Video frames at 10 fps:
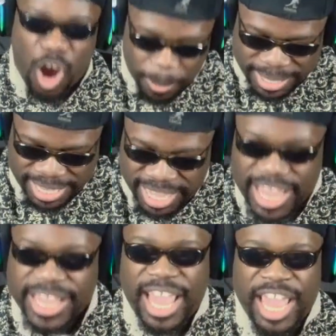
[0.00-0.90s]
army,
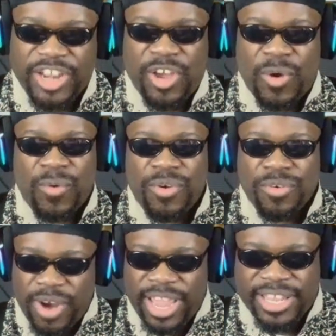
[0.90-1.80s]
Kato,
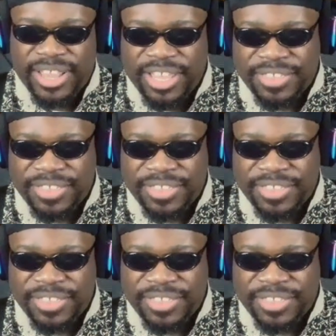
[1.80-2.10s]
right?